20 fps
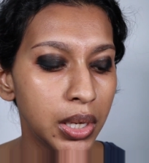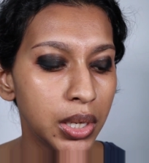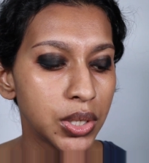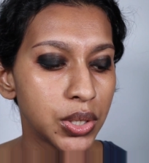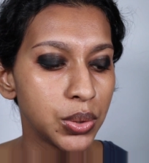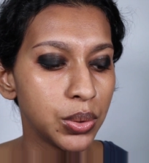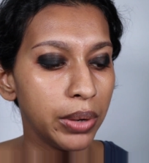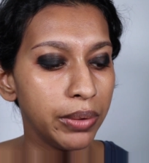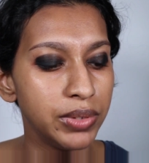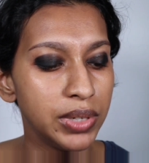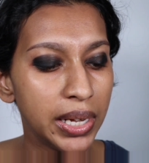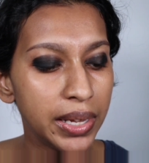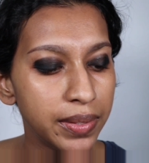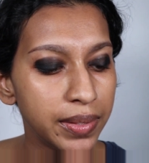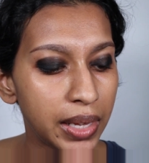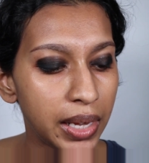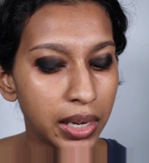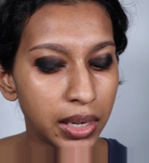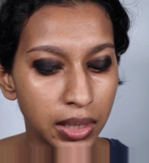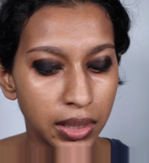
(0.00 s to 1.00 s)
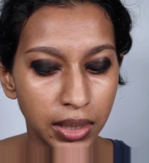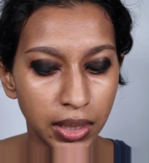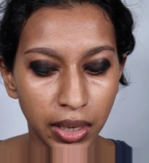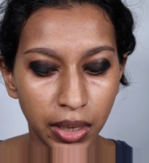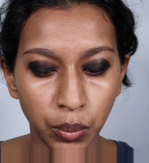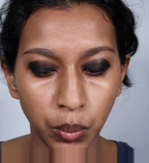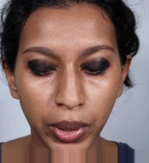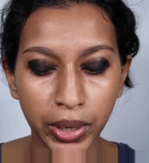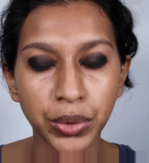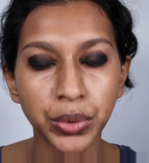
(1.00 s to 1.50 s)
So I've done that, and then
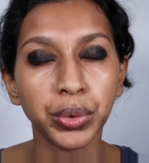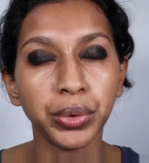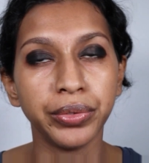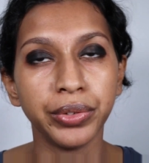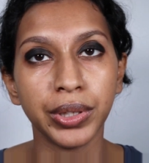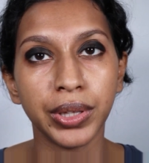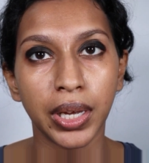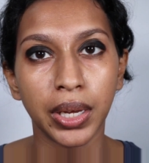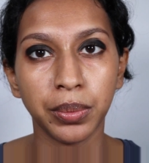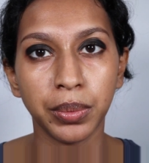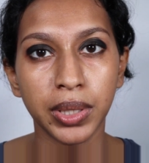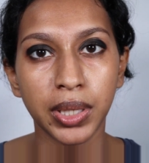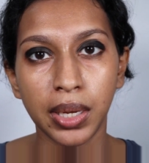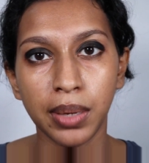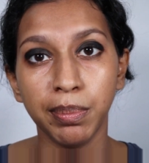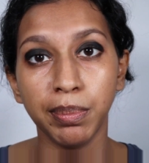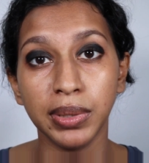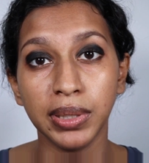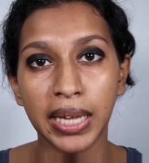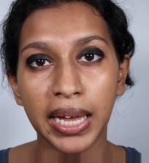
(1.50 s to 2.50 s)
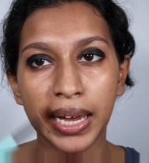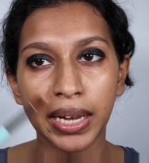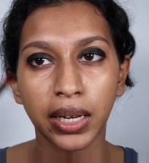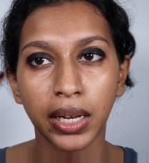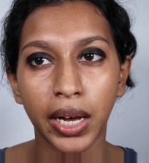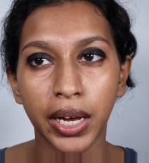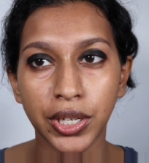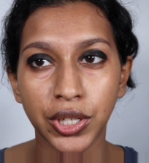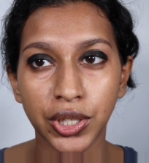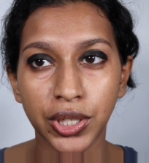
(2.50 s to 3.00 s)
I went over that with a black
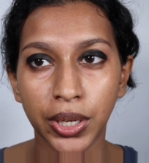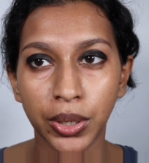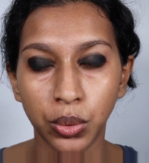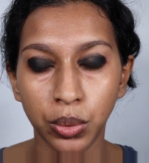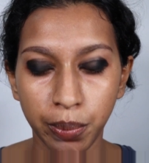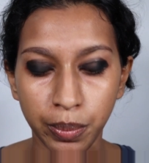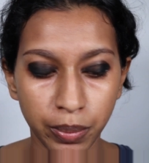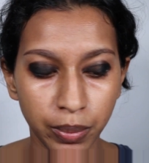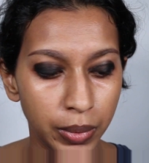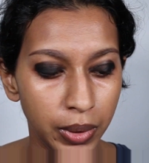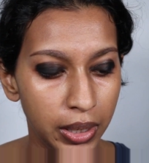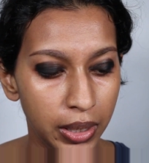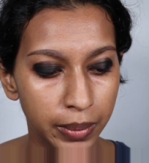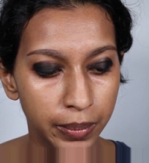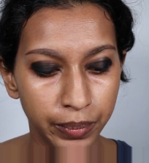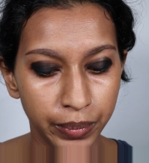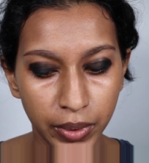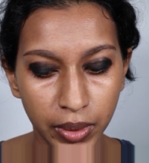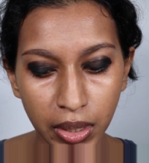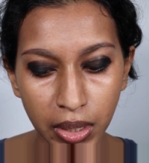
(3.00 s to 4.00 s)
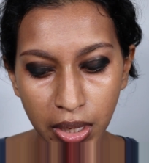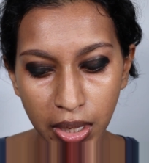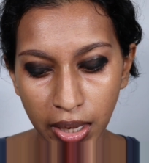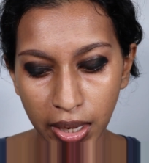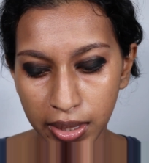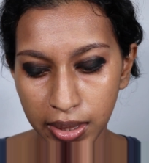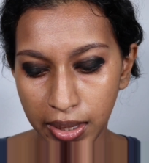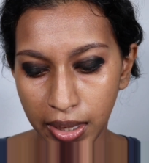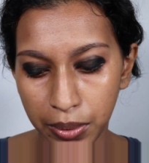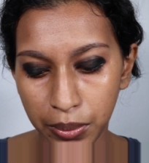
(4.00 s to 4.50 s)
eyeshadow,
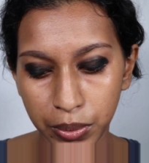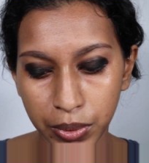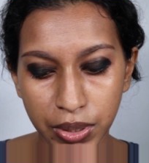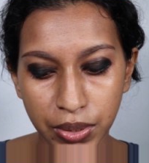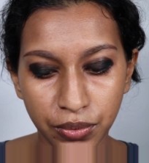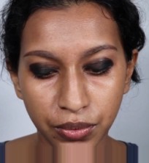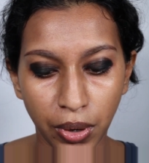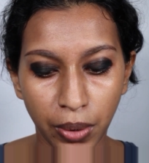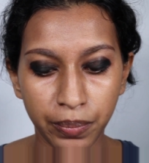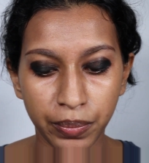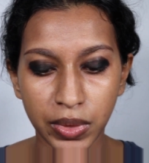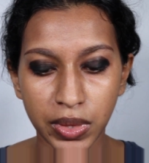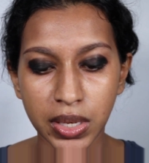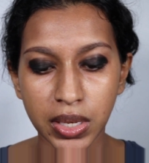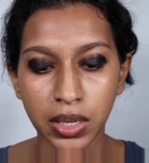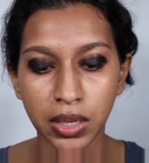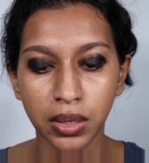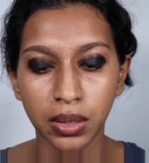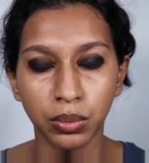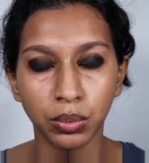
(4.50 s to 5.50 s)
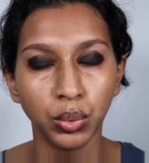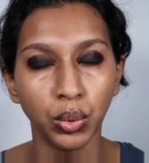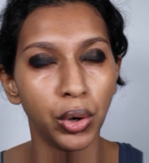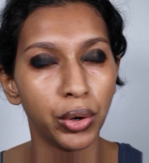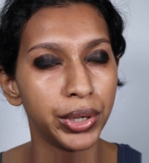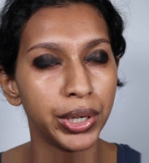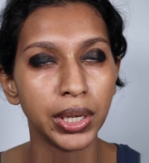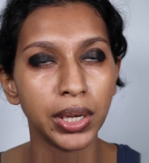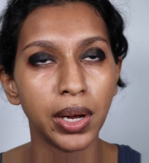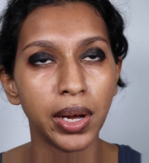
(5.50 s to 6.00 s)
and that was from the
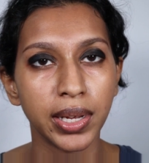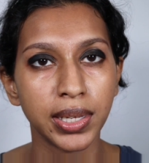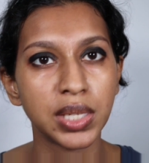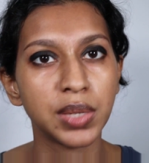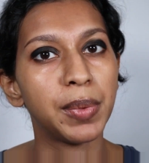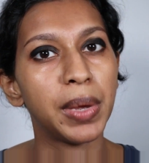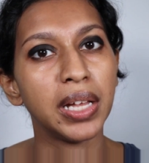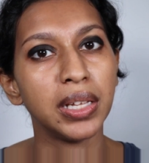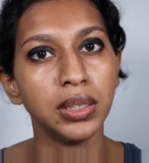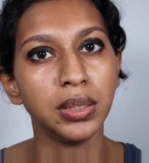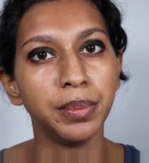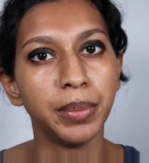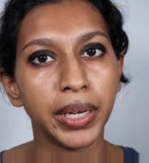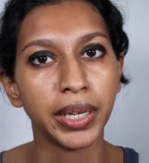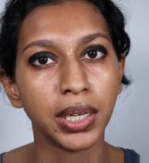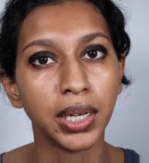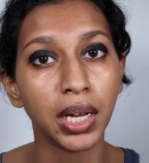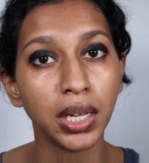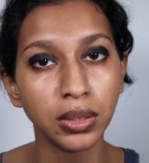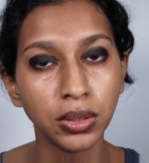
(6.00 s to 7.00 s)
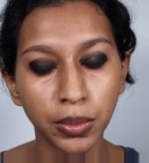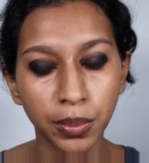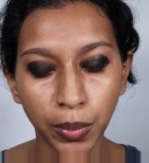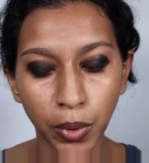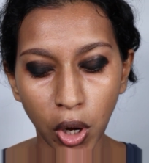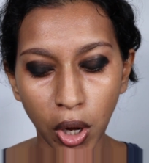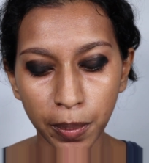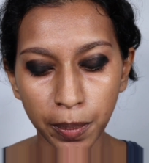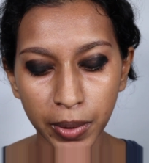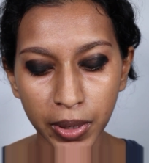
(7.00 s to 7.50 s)
Roaring Hearts palette by
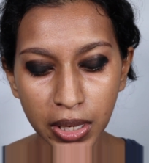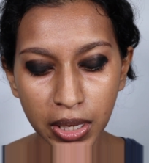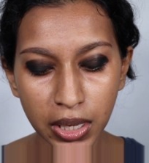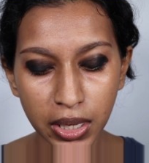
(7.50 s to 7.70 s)
Colourpop.